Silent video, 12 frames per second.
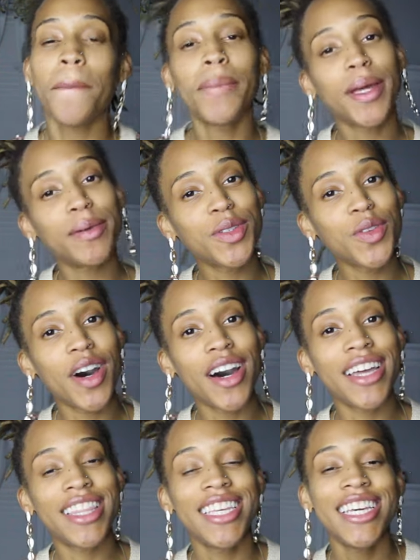Plum
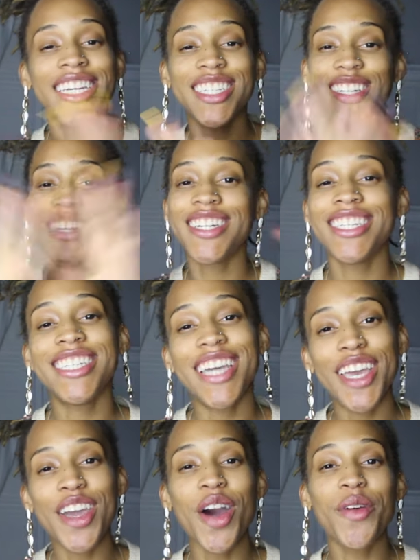Squad, it's your girl
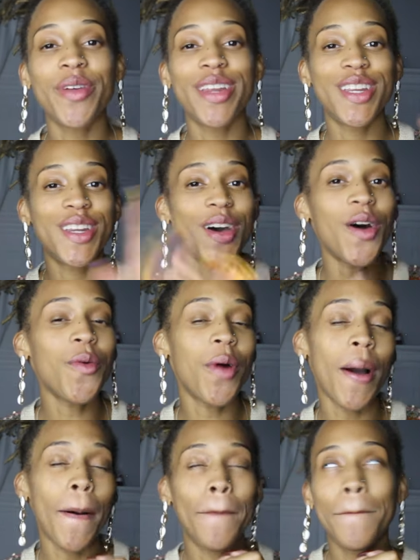Jay. You already know.
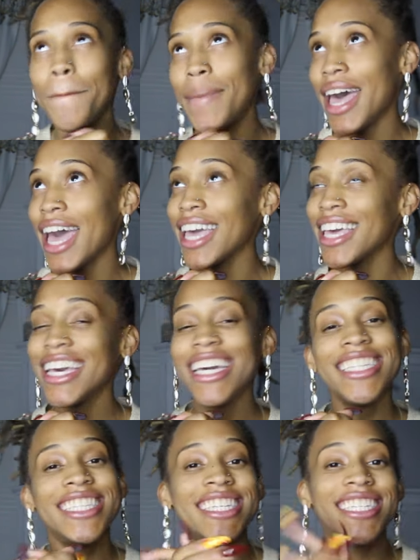Welcome back
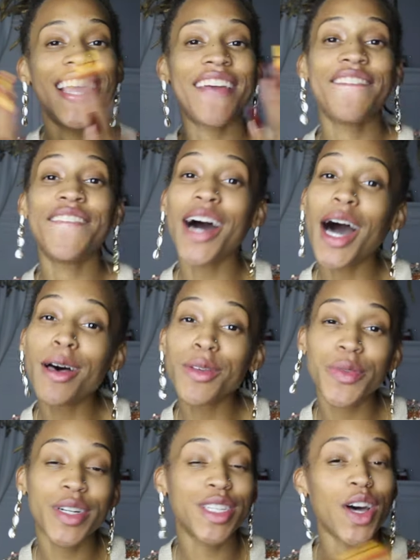to Jay
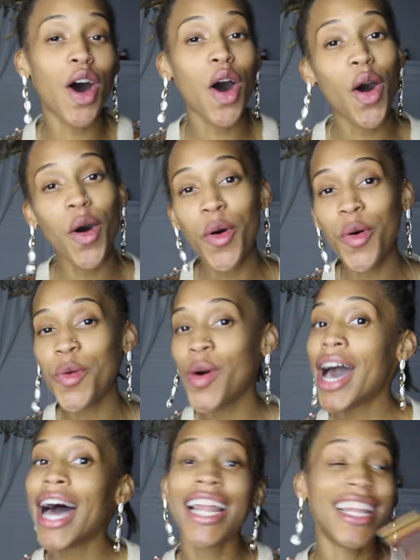Vibes, where there's a whole
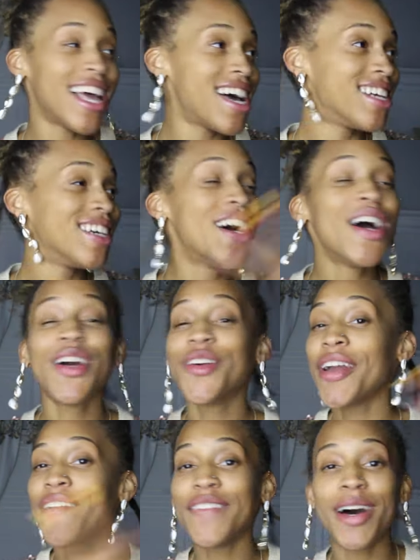lot of
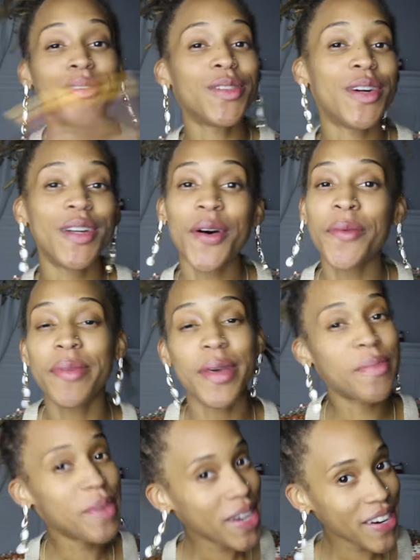great vibes going on,
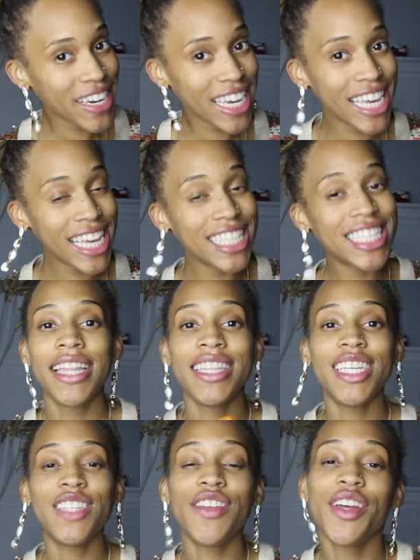big period.
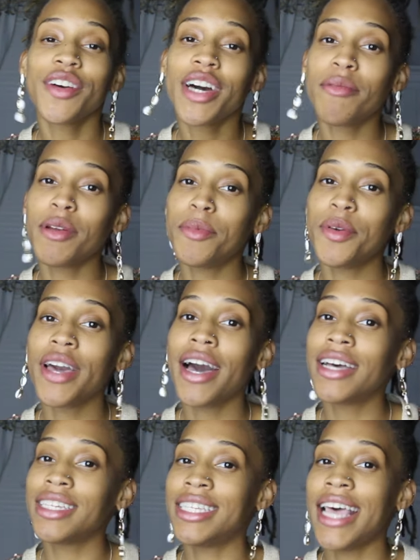This video coming up, you
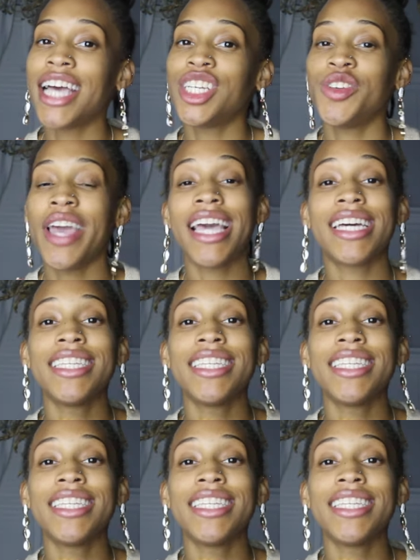guys, is actually a